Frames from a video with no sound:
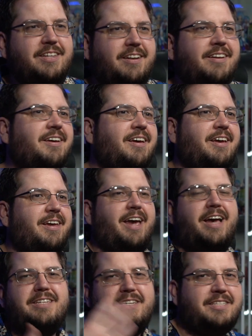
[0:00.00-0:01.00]
and he
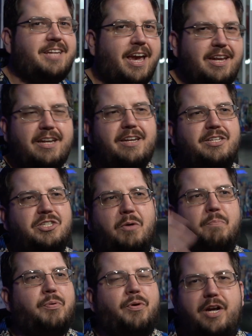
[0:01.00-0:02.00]
hasn't dated, and he's so
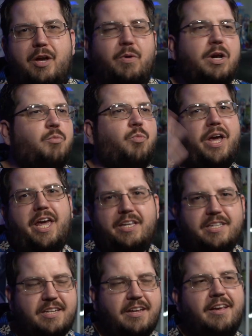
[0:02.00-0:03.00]
pretty. What a
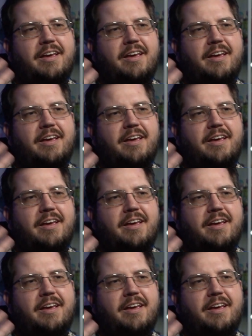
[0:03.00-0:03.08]
waste.